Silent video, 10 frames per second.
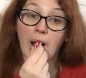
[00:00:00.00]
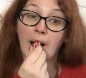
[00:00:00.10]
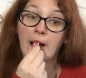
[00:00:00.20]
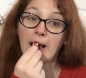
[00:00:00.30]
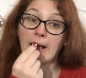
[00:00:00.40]

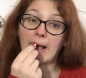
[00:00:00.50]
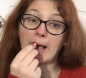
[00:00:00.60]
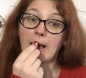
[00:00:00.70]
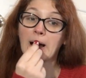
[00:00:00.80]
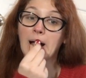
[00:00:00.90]

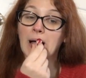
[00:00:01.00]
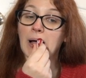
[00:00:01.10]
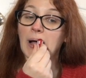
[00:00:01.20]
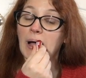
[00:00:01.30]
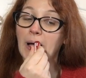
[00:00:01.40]

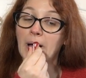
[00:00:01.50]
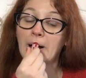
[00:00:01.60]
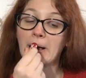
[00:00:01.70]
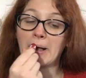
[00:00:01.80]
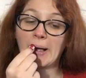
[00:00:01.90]

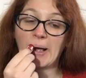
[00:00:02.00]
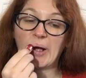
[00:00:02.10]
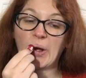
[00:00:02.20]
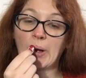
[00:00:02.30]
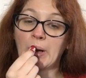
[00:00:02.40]

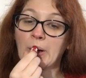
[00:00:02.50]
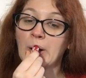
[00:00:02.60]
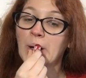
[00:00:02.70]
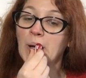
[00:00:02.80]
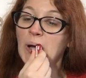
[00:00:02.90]

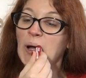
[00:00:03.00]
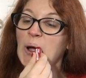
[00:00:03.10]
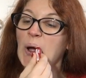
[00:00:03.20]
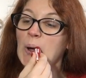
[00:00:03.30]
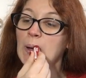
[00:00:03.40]

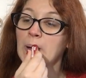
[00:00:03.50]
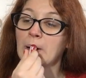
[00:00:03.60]
[no speech]